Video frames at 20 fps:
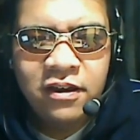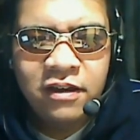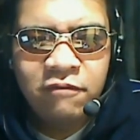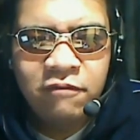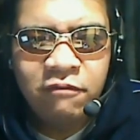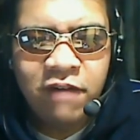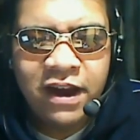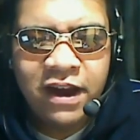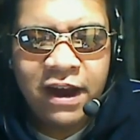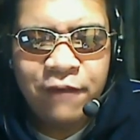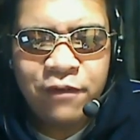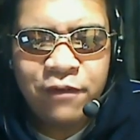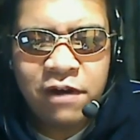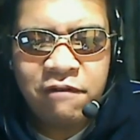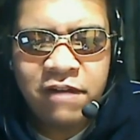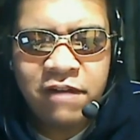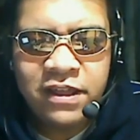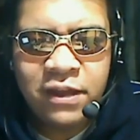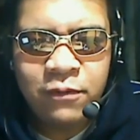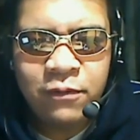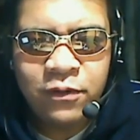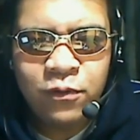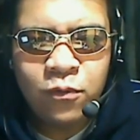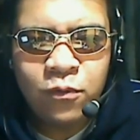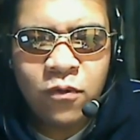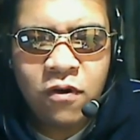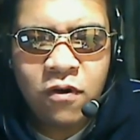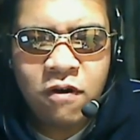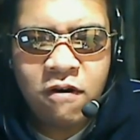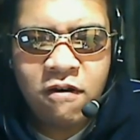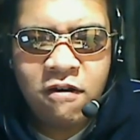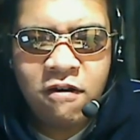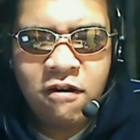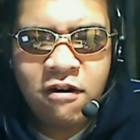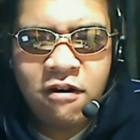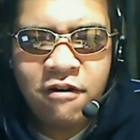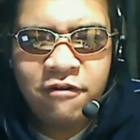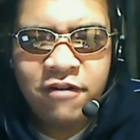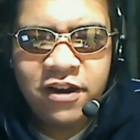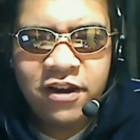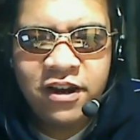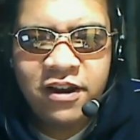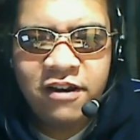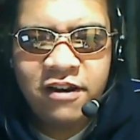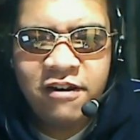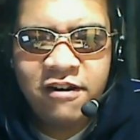right after I read that was Warriors.